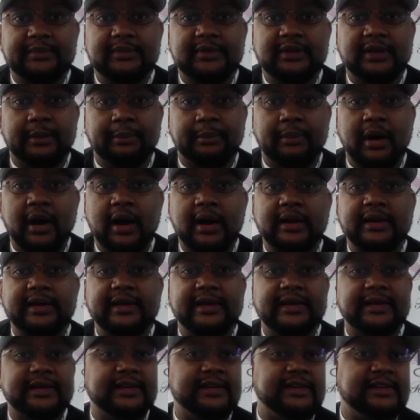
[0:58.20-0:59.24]
The
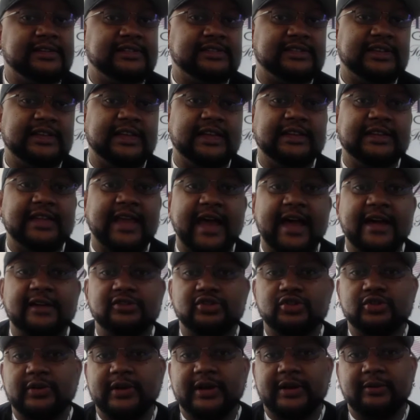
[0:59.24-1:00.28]
market is in a
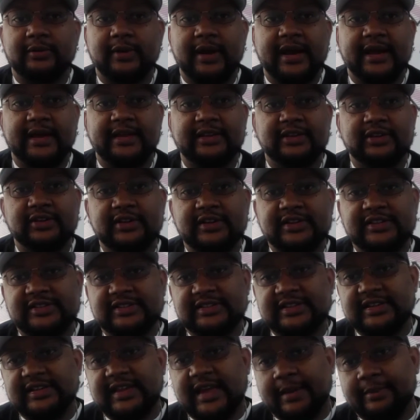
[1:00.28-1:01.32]
downtrend, right? You can
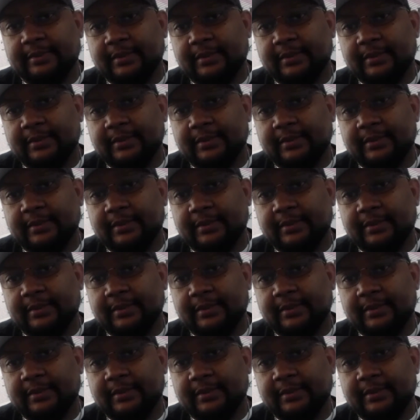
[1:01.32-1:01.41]
see that